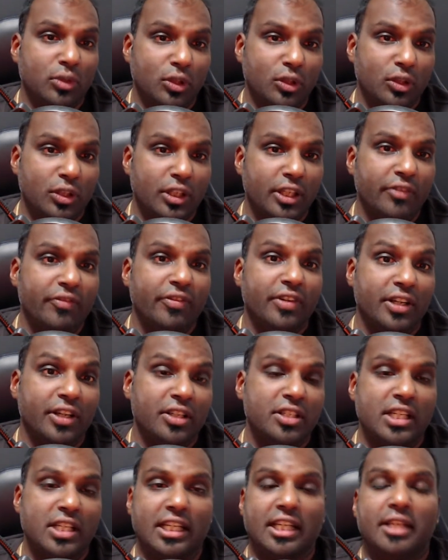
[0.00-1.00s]

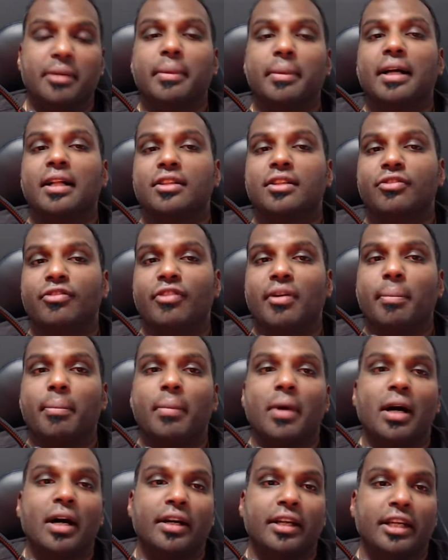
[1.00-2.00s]
convert emails from
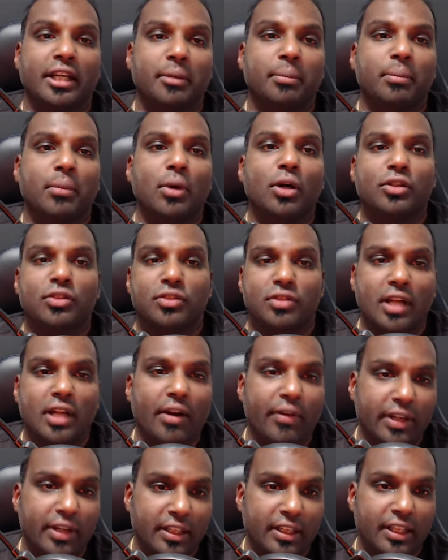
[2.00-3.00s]
my inbox
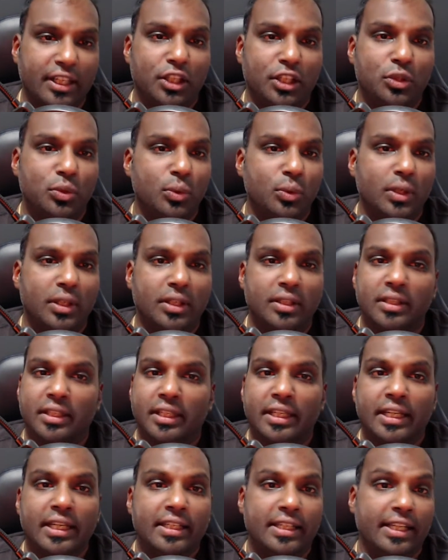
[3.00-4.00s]
directly into a
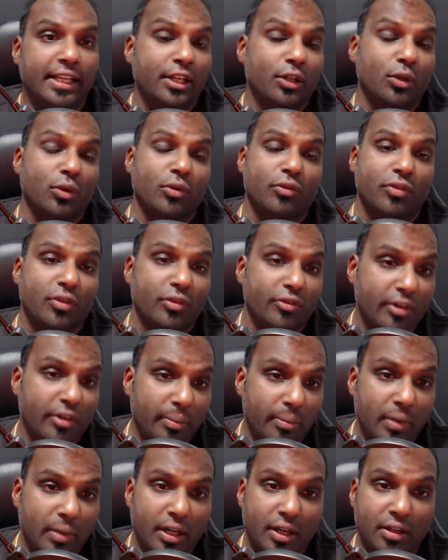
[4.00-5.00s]
ticket, or from
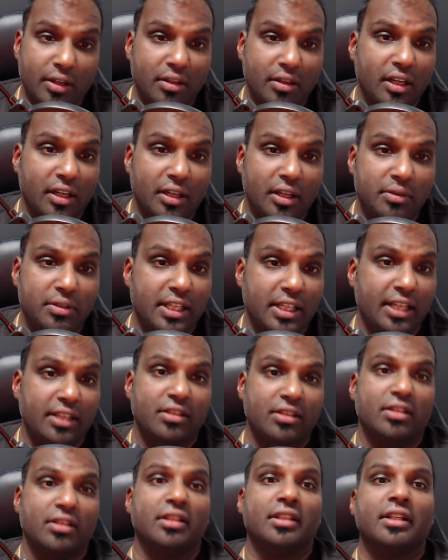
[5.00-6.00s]
my
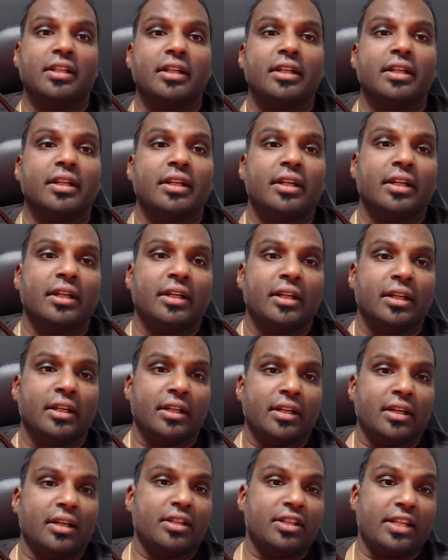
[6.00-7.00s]
text
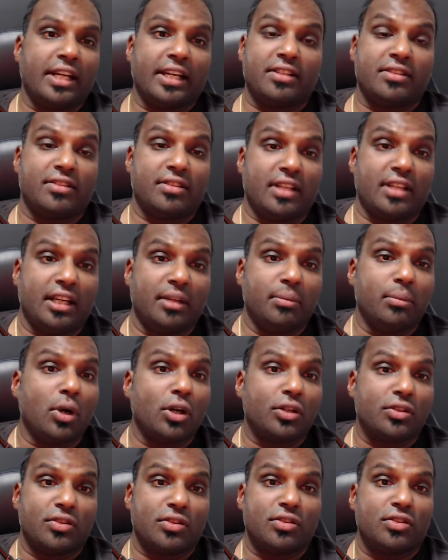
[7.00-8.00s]

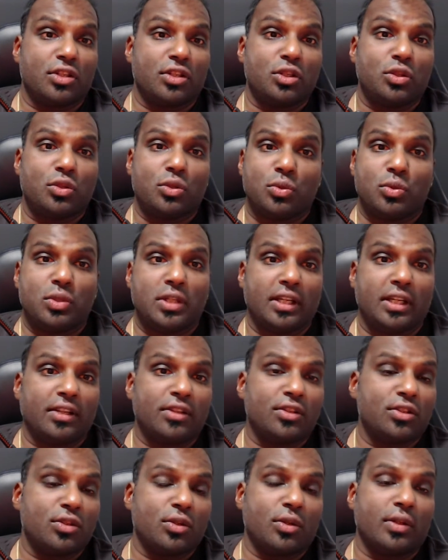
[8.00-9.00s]
inboxes into
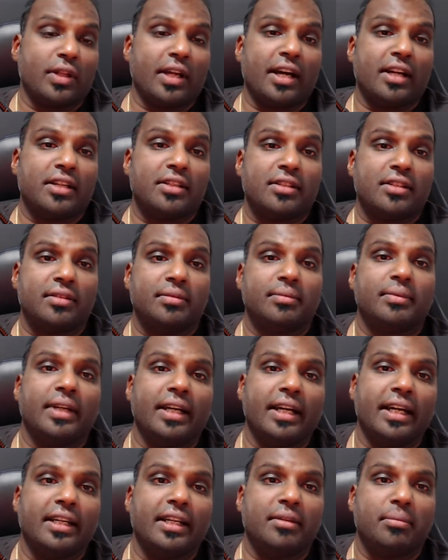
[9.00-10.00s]
tickets, so that
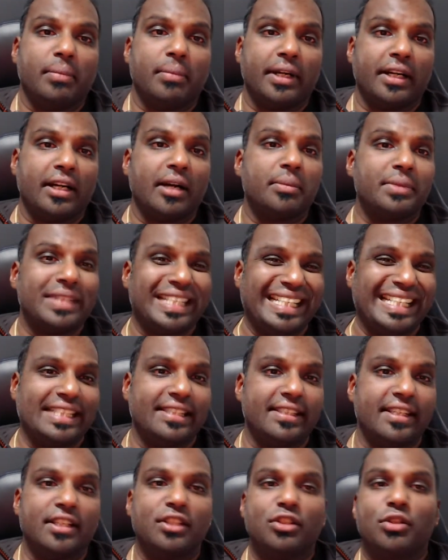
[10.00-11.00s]
it becomes
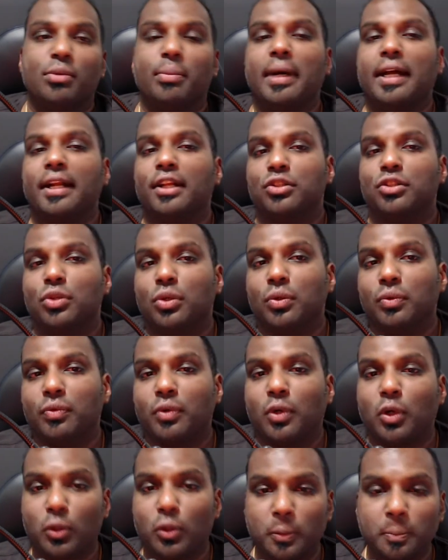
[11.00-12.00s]
easier to manage
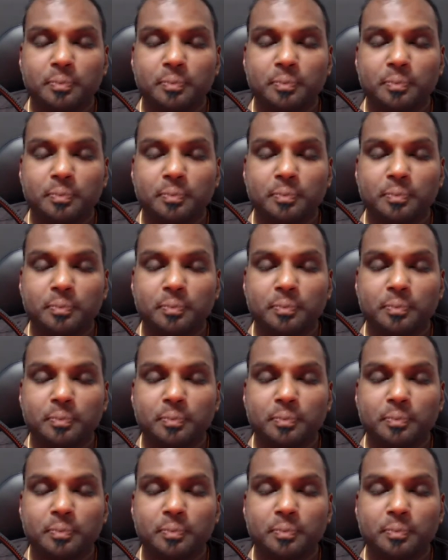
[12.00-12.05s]
overall.